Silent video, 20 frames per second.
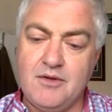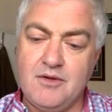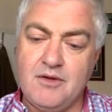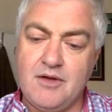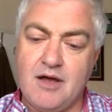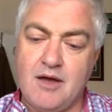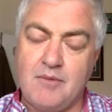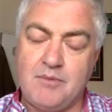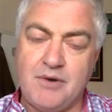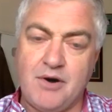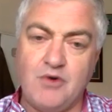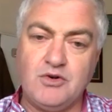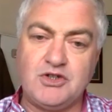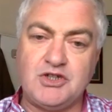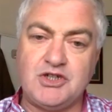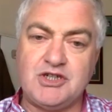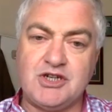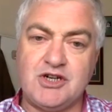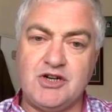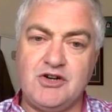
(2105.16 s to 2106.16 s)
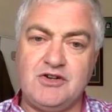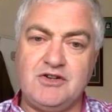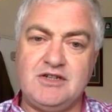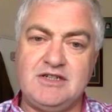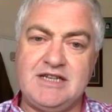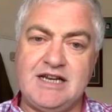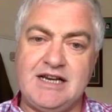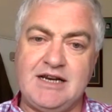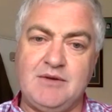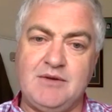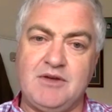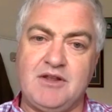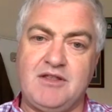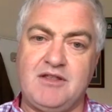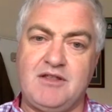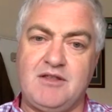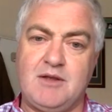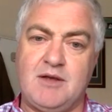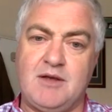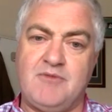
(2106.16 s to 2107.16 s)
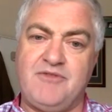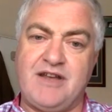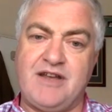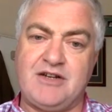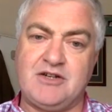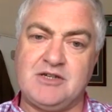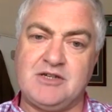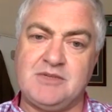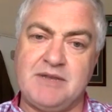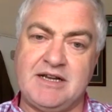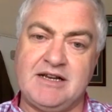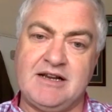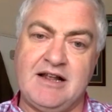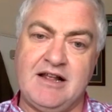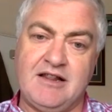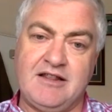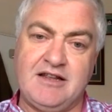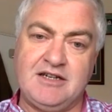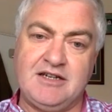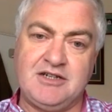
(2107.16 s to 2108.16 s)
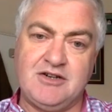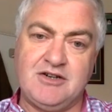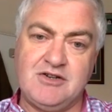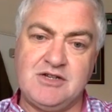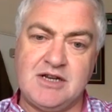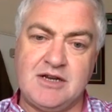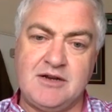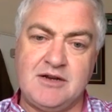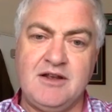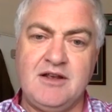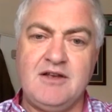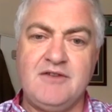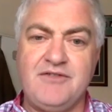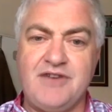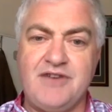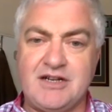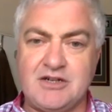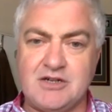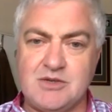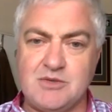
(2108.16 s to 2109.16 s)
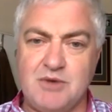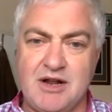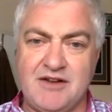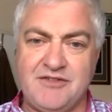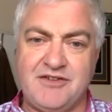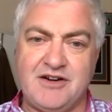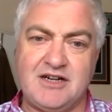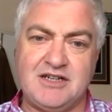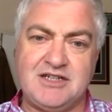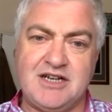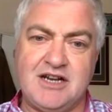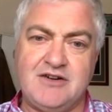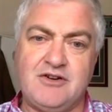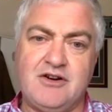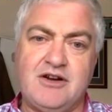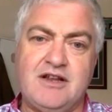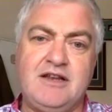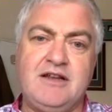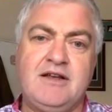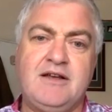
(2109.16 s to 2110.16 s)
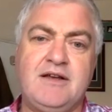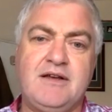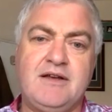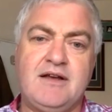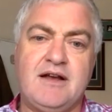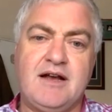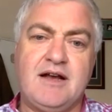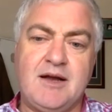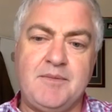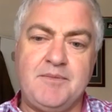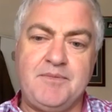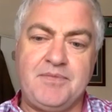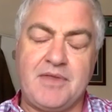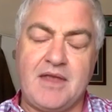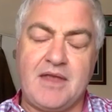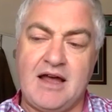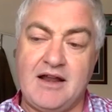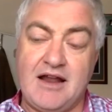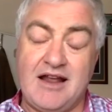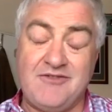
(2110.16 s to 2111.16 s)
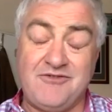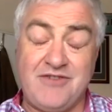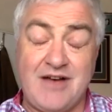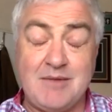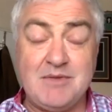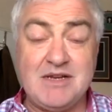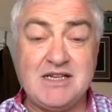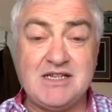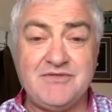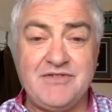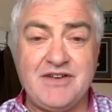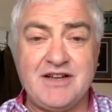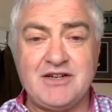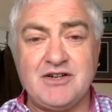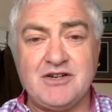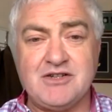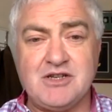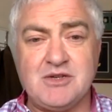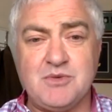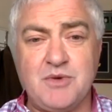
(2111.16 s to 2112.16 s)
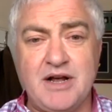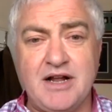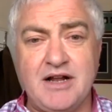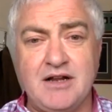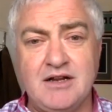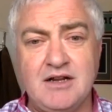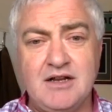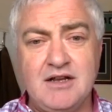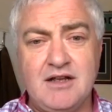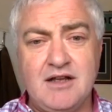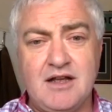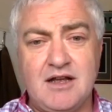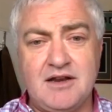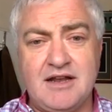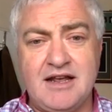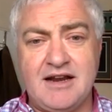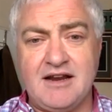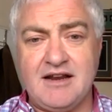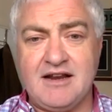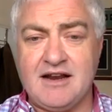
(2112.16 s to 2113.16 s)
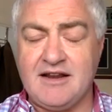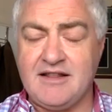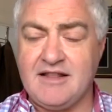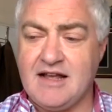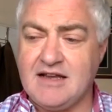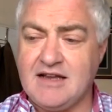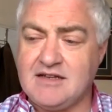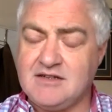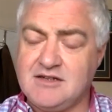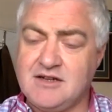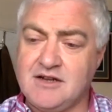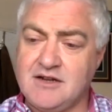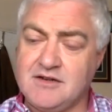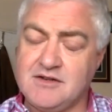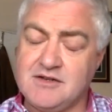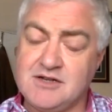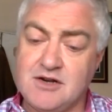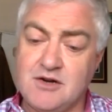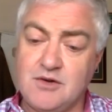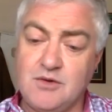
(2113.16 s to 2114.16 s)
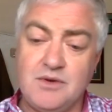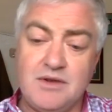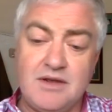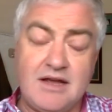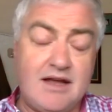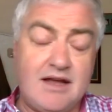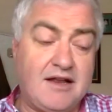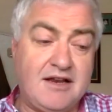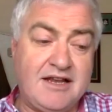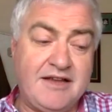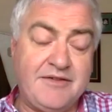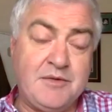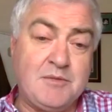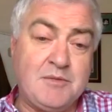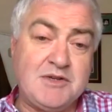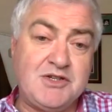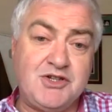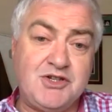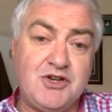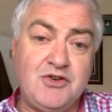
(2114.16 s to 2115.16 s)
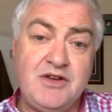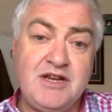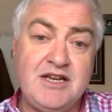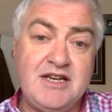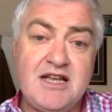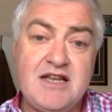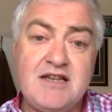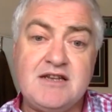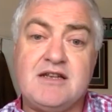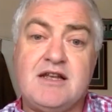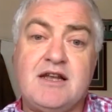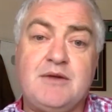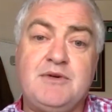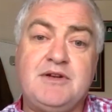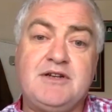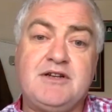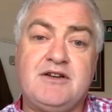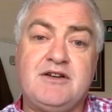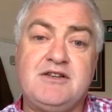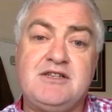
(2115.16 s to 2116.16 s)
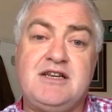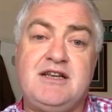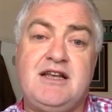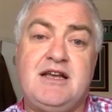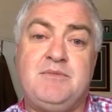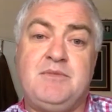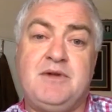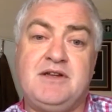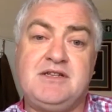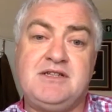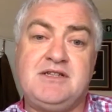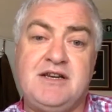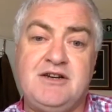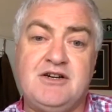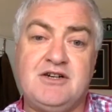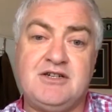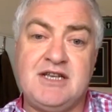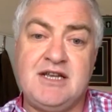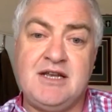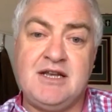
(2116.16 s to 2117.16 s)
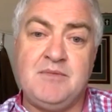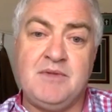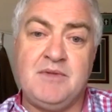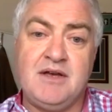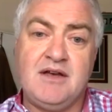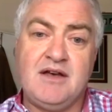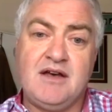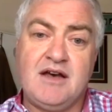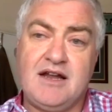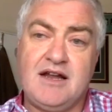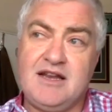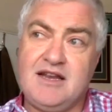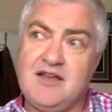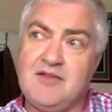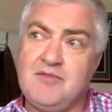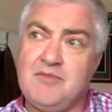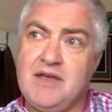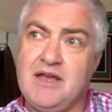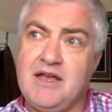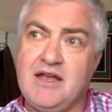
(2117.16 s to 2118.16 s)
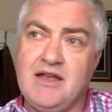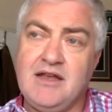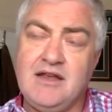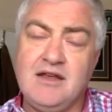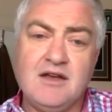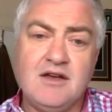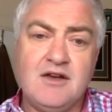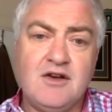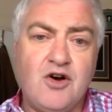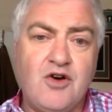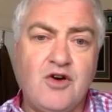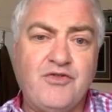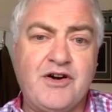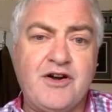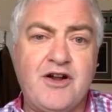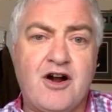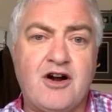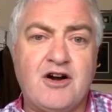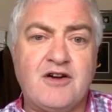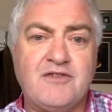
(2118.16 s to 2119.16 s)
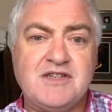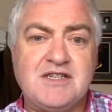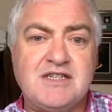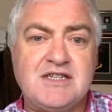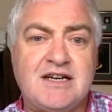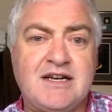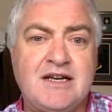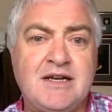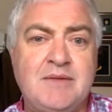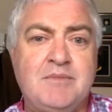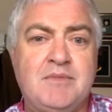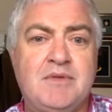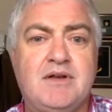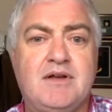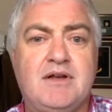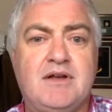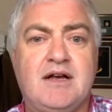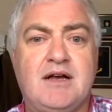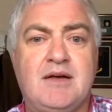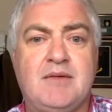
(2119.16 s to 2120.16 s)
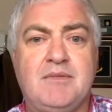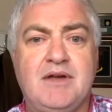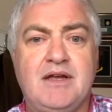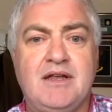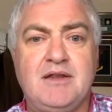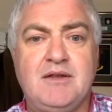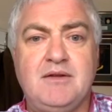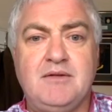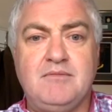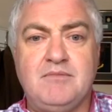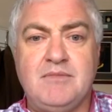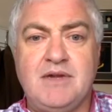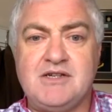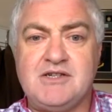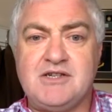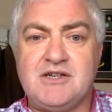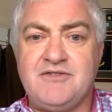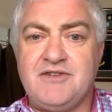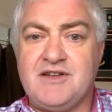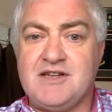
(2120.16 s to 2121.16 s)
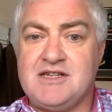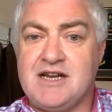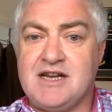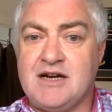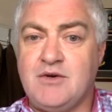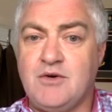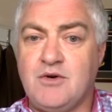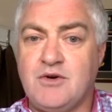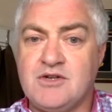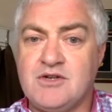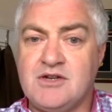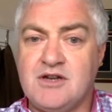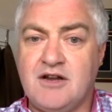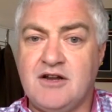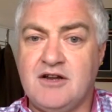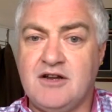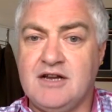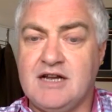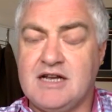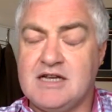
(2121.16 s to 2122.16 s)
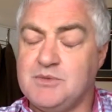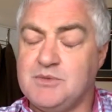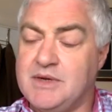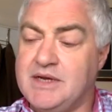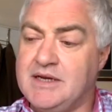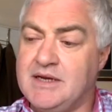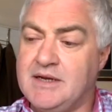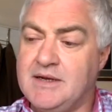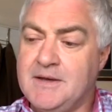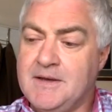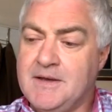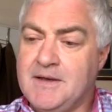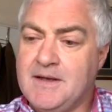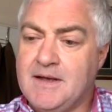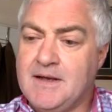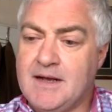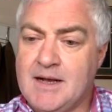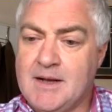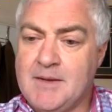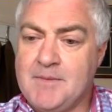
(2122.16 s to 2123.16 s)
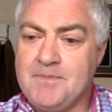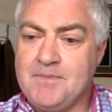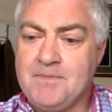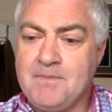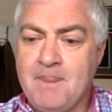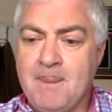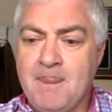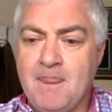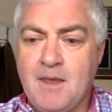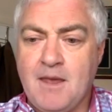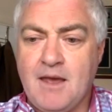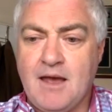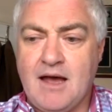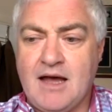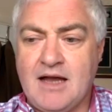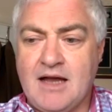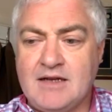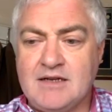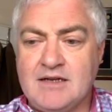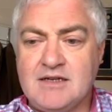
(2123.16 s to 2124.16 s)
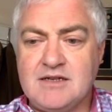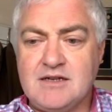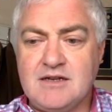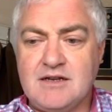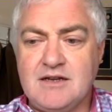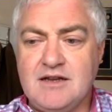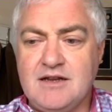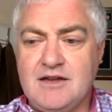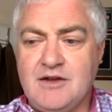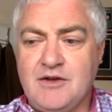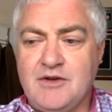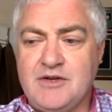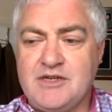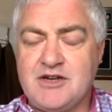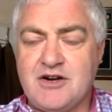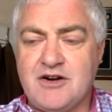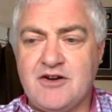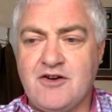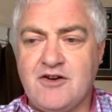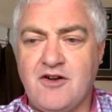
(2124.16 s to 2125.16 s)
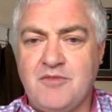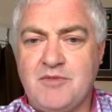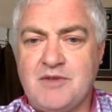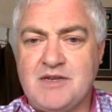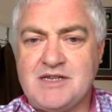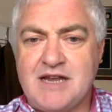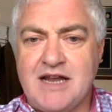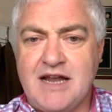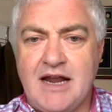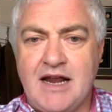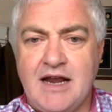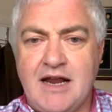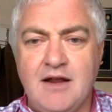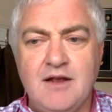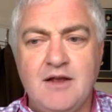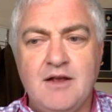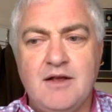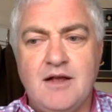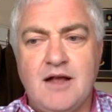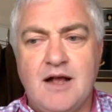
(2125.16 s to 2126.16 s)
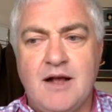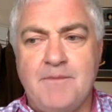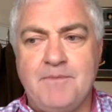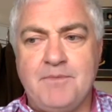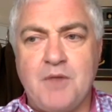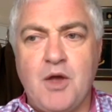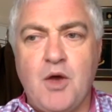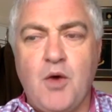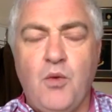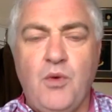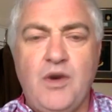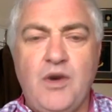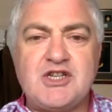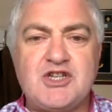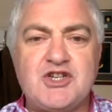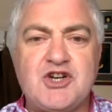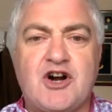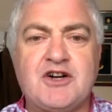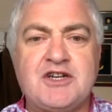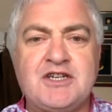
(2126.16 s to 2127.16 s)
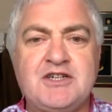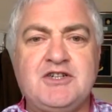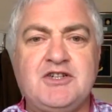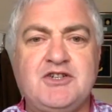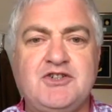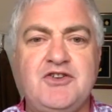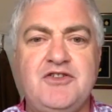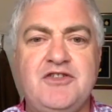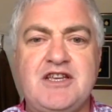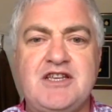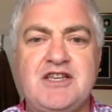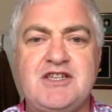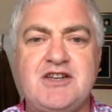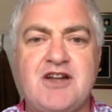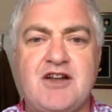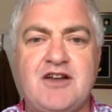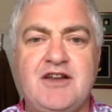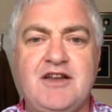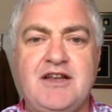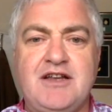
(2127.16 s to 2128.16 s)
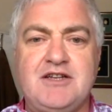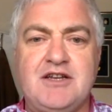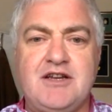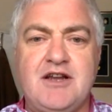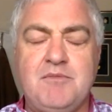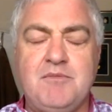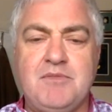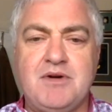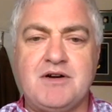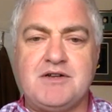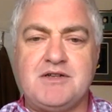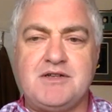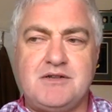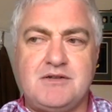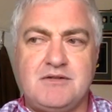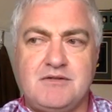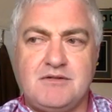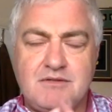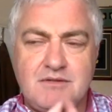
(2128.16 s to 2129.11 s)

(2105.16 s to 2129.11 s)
approach to dealing with veterans' mental health issues and veterans' welfare generally, and families of veterans as well, getting that done. So give him his due, he did. I went down to see him and his senior team, and he gave me over an hour of his time in the Ministry of Defence headquarters in London last week. And you know, he started off by saying, we're starting to do this study into numbers.